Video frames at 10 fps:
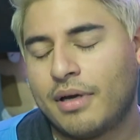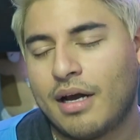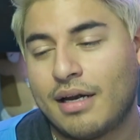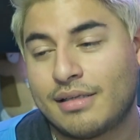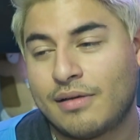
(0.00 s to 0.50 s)
my
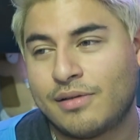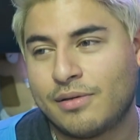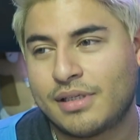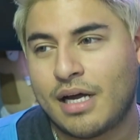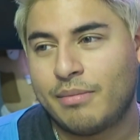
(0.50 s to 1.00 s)
god, I sound
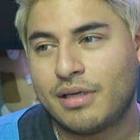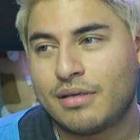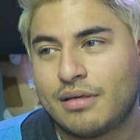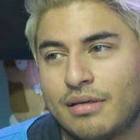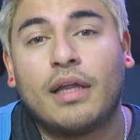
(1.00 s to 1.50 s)
so
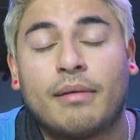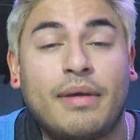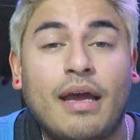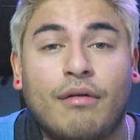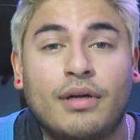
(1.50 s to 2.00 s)
snobbish. For like
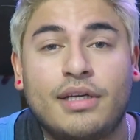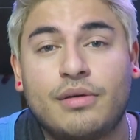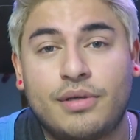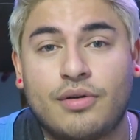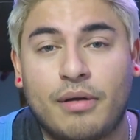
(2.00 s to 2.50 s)
me, I really
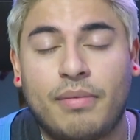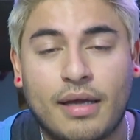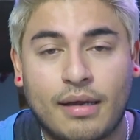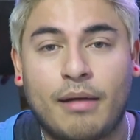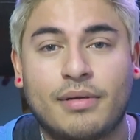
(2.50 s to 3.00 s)
do enjoy
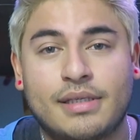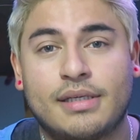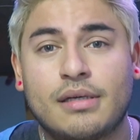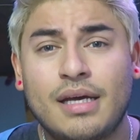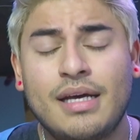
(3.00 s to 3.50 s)
being able
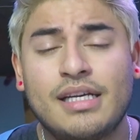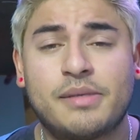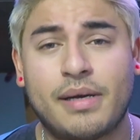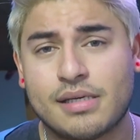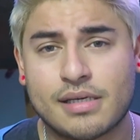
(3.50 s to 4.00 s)
to
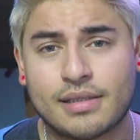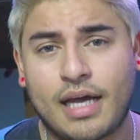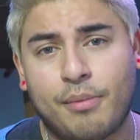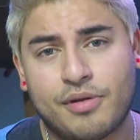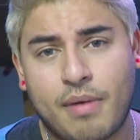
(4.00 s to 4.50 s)
spend a little
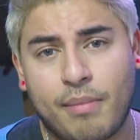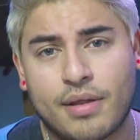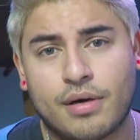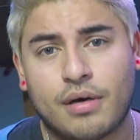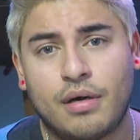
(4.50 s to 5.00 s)
time with my
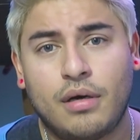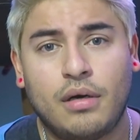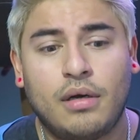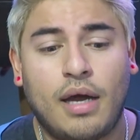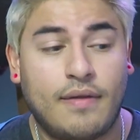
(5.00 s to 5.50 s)
mother,
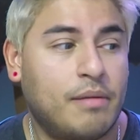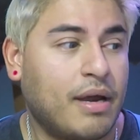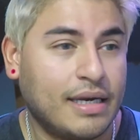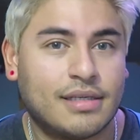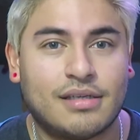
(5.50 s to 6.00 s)
and then
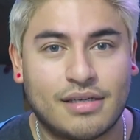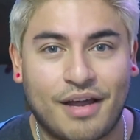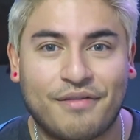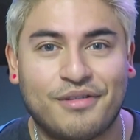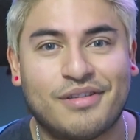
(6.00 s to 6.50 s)
my nieces and
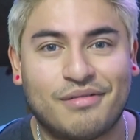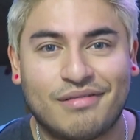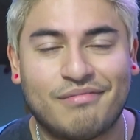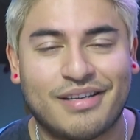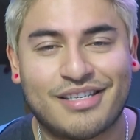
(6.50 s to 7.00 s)
nephews
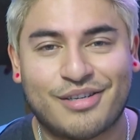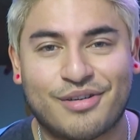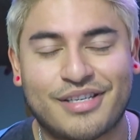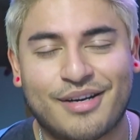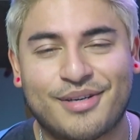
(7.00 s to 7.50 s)
and my
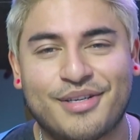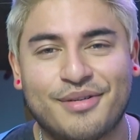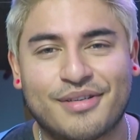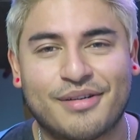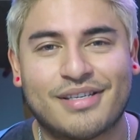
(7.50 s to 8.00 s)
sisters here
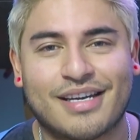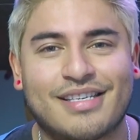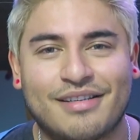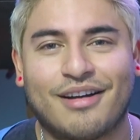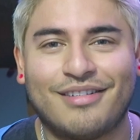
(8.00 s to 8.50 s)
too, so it's
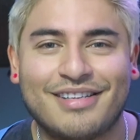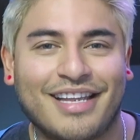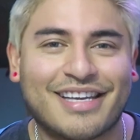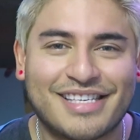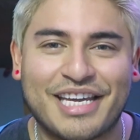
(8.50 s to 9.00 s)
nice to
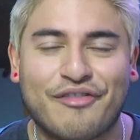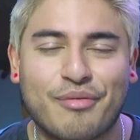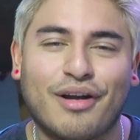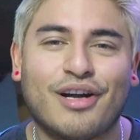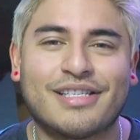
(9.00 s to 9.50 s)
like see
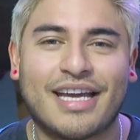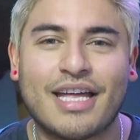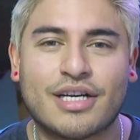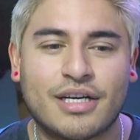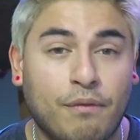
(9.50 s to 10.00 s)
everyone all
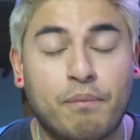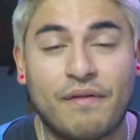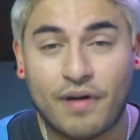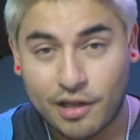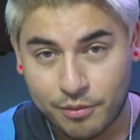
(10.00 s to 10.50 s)
together. If you've
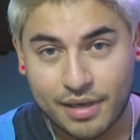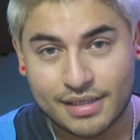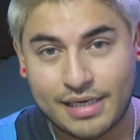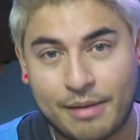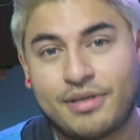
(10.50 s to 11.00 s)
been following me
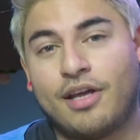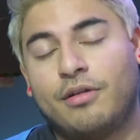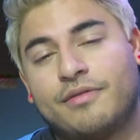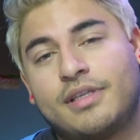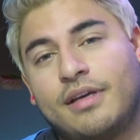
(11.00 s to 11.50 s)
on Snapchat,
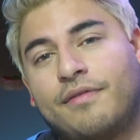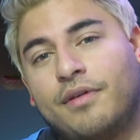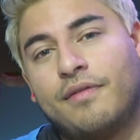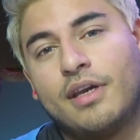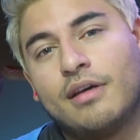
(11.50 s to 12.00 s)
you'll see a
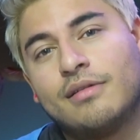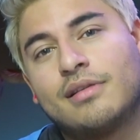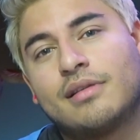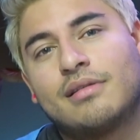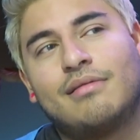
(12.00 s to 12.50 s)
few
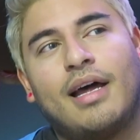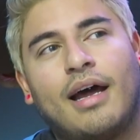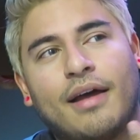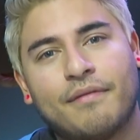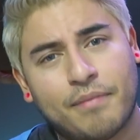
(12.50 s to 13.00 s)
videos
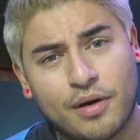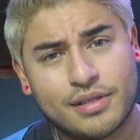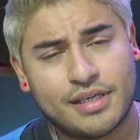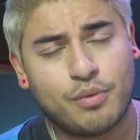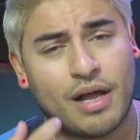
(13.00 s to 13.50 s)
that I've
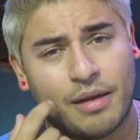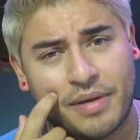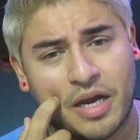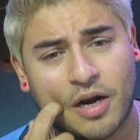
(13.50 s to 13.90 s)
posted while I'm